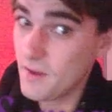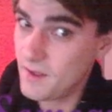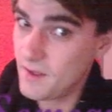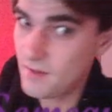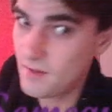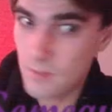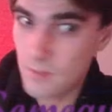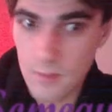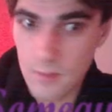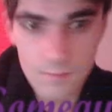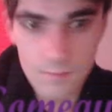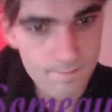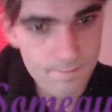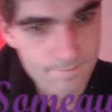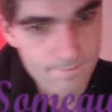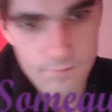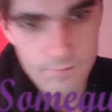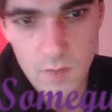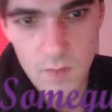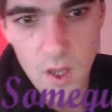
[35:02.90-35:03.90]
it
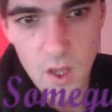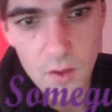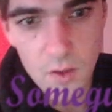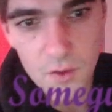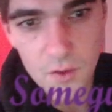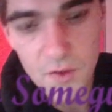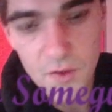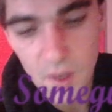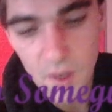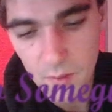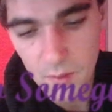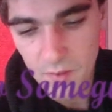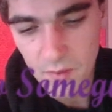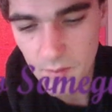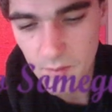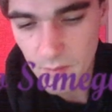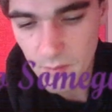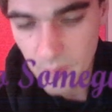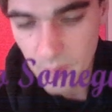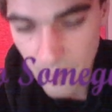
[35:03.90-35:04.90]
on the top,
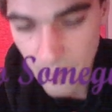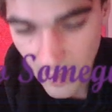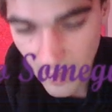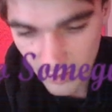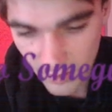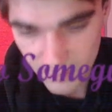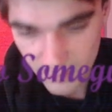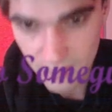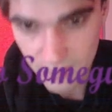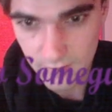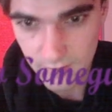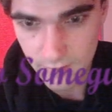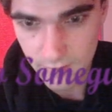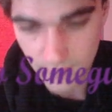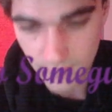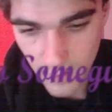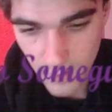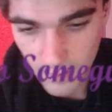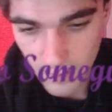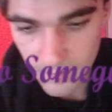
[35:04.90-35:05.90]
but
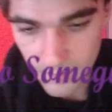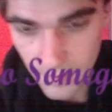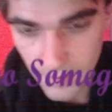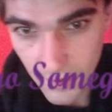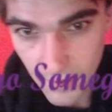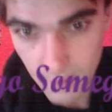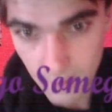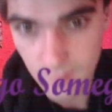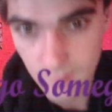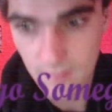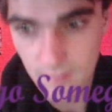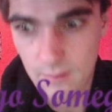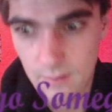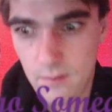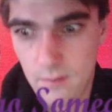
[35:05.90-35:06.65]
not this.